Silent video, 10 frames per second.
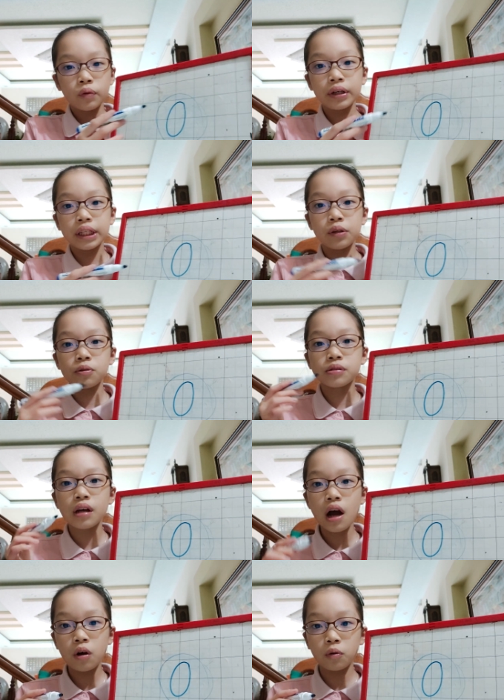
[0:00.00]
We
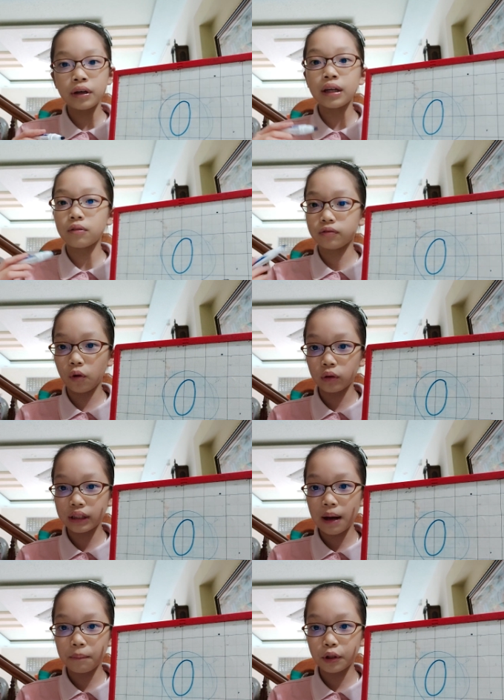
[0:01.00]
use O in
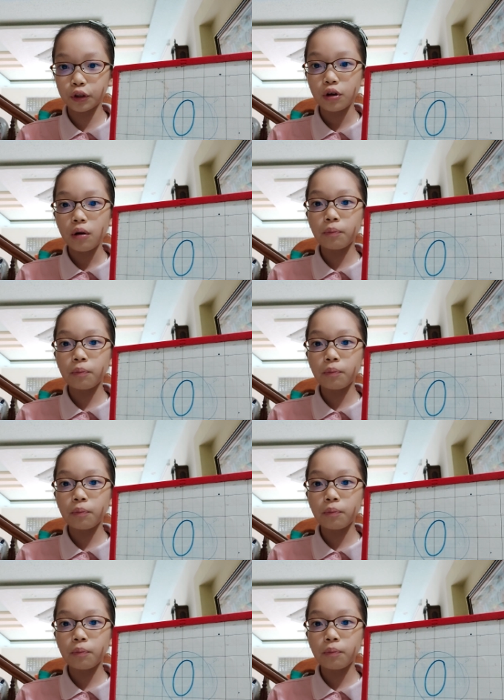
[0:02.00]
phone number.